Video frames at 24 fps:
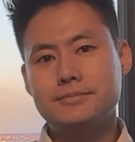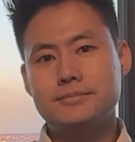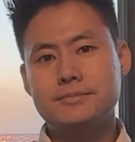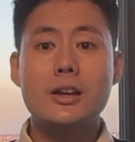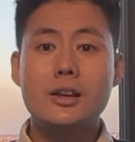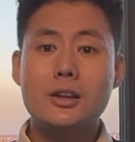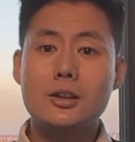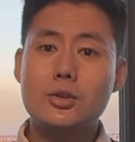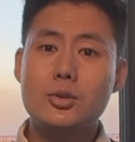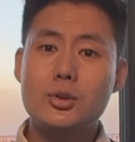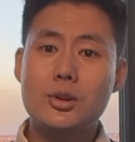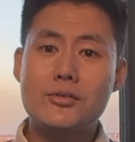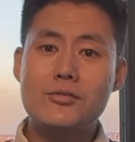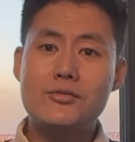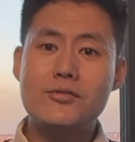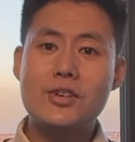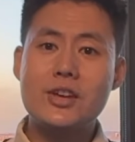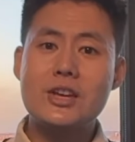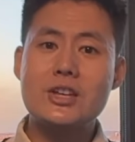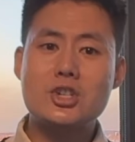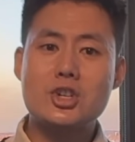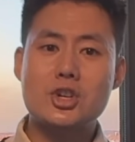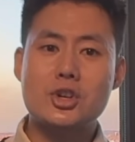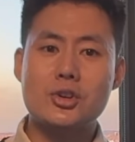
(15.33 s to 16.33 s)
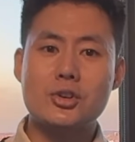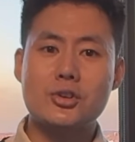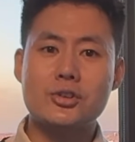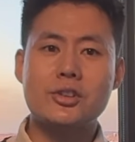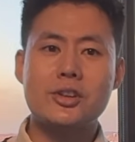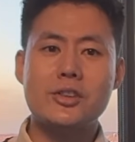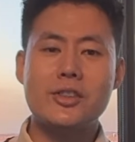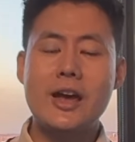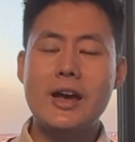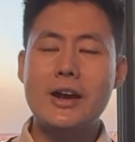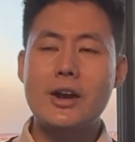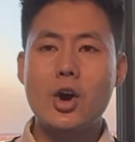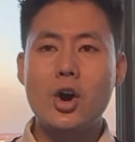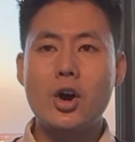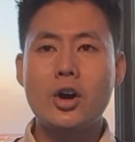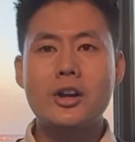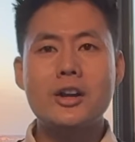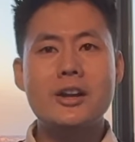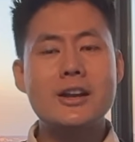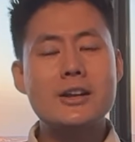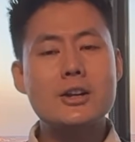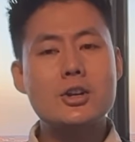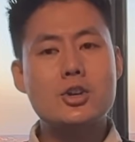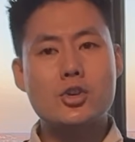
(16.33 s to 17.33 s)
including features that
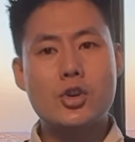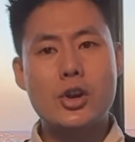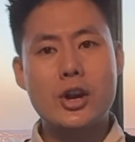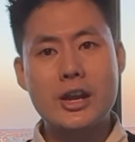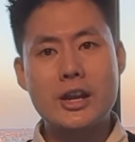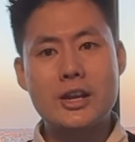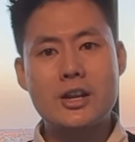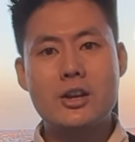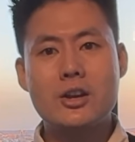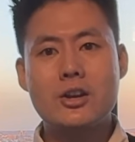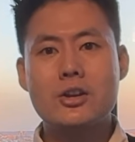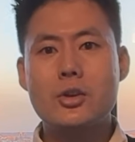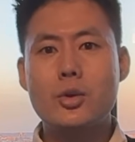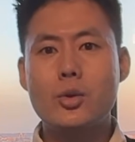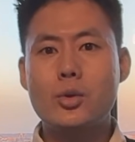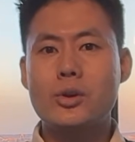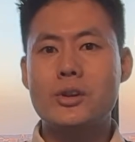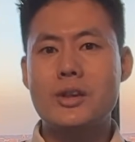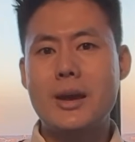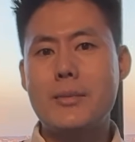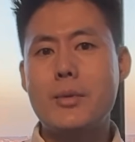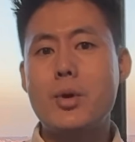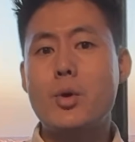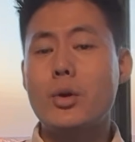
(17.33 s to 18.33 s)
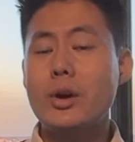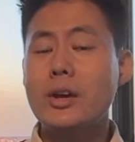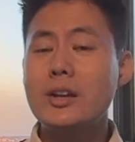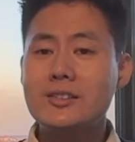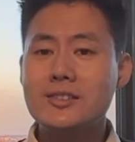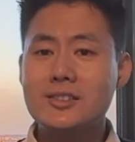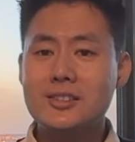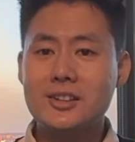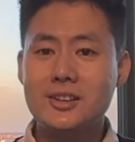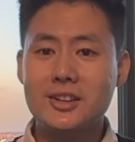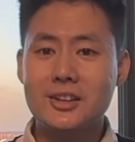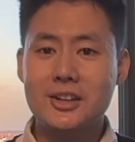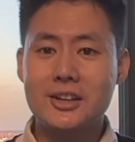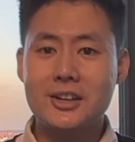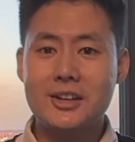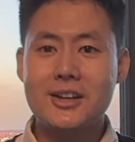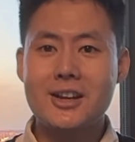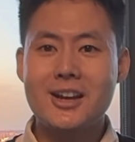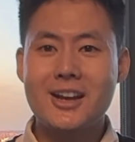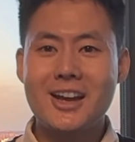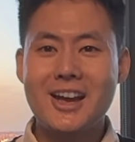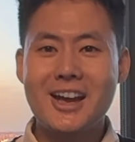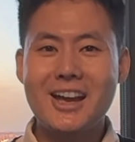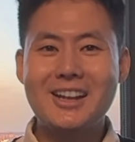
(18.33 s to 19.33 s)
audit and grade your demo instantly
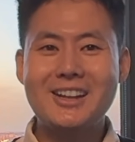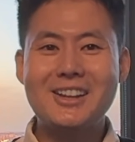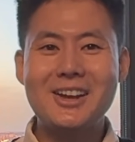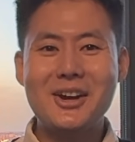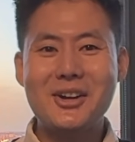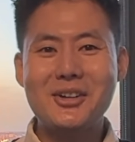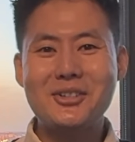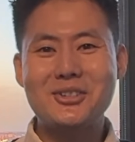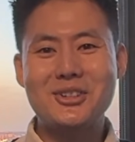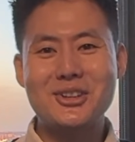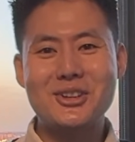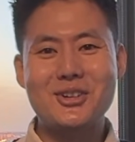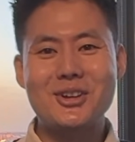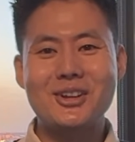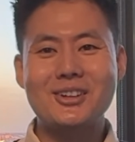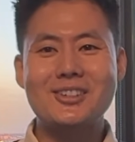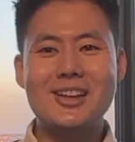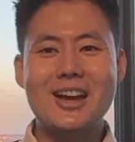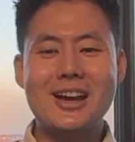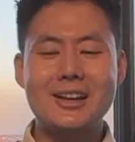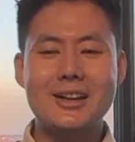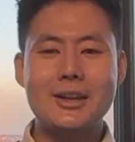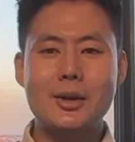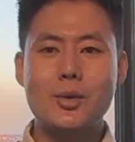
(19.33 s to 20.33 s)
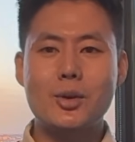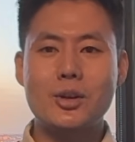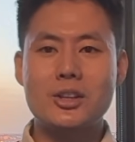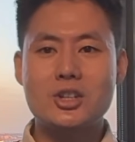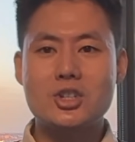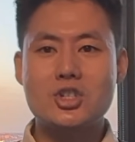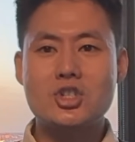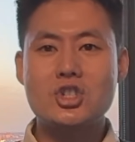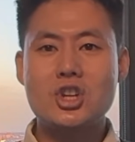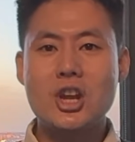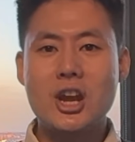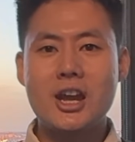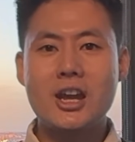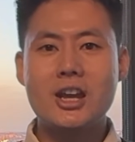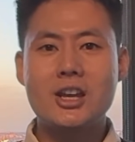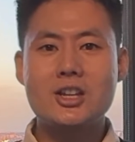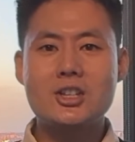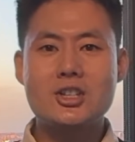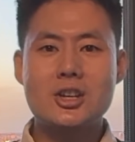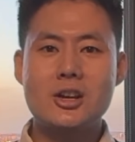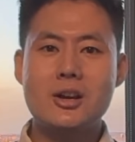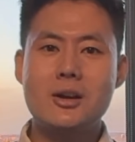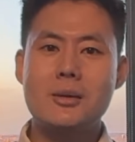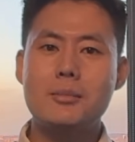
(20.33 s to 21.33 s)
and tells you exactly what to
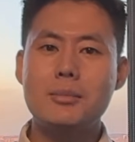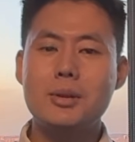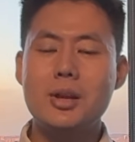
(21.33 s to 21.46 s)
change,